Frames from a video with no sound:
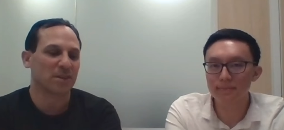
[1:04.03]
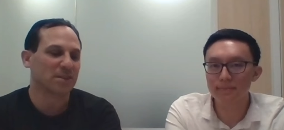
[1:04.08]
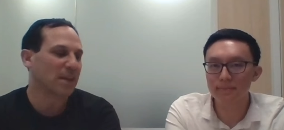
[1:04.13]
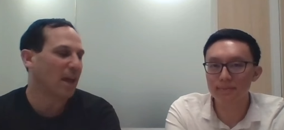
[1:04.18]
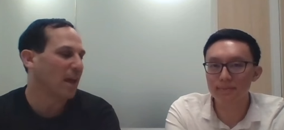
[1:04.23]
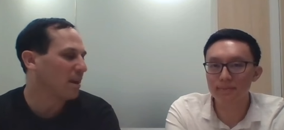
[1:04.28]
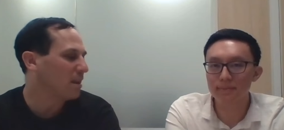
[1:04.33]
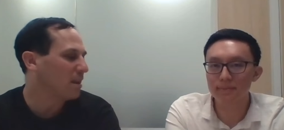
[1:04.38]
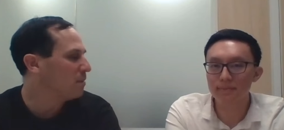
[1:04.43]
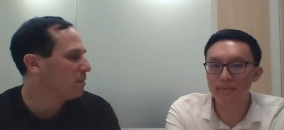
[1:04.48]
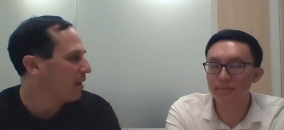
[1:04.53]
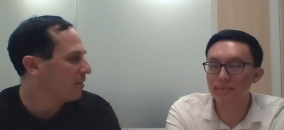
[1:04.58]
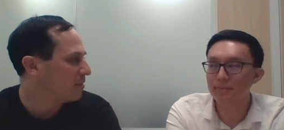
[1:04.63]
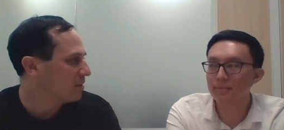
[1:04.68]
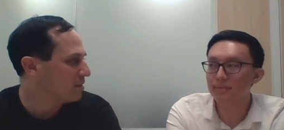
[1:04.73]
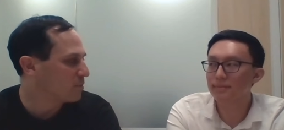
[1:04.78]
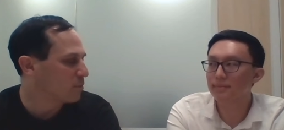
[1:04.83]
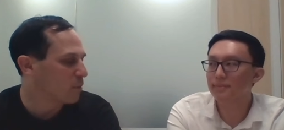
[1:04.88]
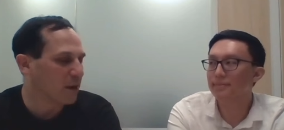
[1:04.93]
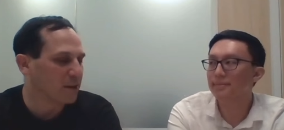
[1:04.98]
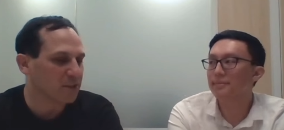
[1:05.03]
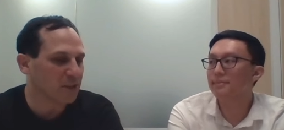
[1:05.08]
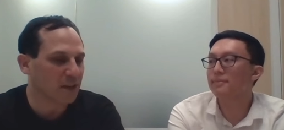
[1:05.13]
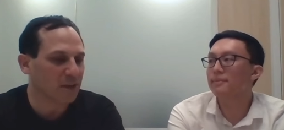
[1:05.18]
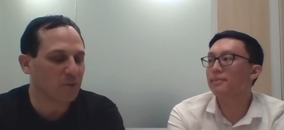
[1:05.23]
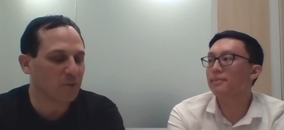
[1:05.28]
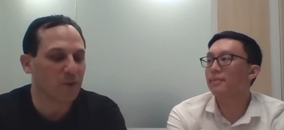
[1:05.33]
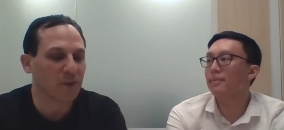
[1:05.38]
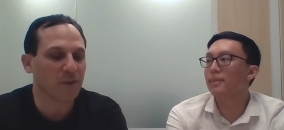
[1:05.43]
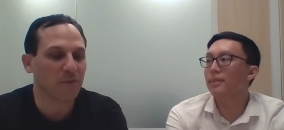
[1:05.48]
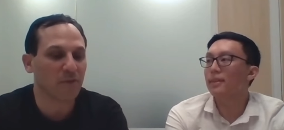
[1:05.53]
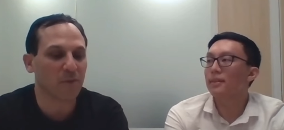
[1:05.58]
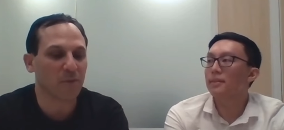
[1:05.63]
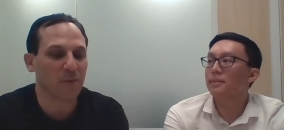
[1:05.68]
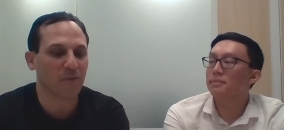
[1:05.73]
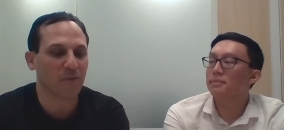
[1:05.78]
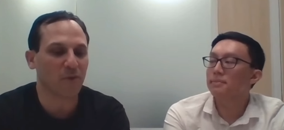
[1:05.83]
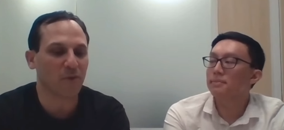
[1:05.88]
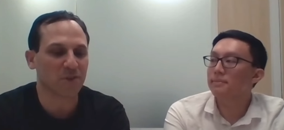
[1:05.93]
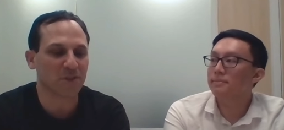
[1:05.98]
Speaker 1: excited about this project really from
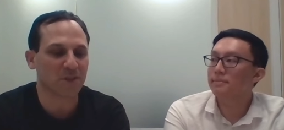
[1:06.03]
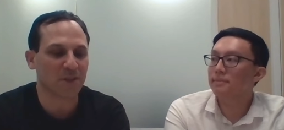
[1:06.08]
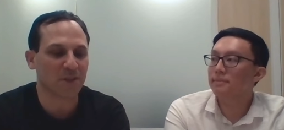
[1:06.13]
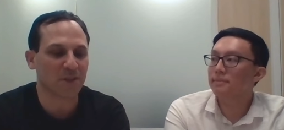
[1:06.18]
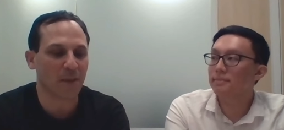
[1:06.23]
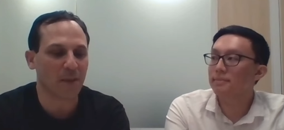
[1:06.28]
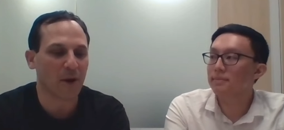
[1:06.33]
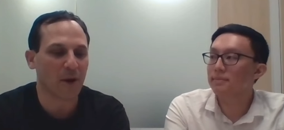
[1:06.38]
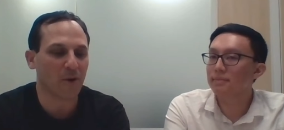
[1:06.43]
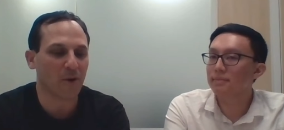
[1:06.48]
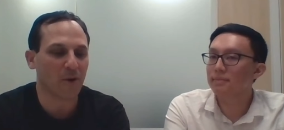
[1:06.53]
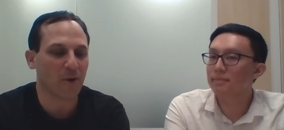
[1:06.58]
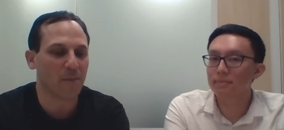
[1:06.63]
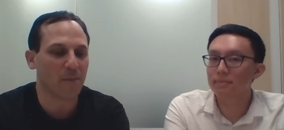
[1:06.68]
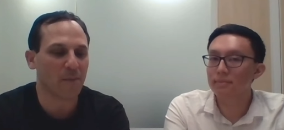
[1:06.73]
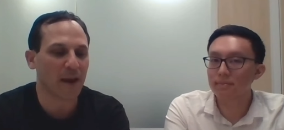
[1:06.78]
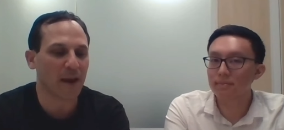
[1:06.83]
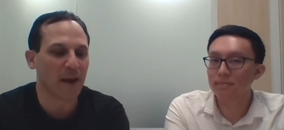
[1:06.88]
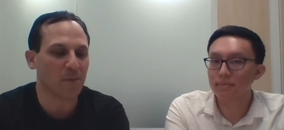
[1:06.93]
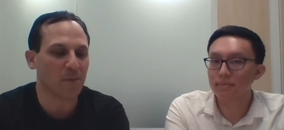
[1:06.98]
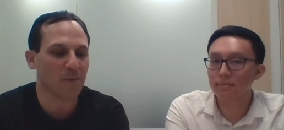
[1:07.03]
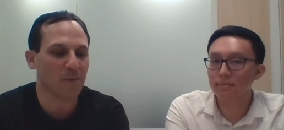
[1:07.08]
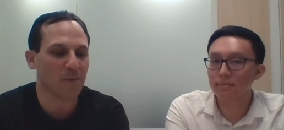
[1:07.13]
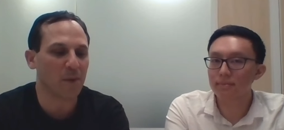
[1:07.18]
the first time I heard about it.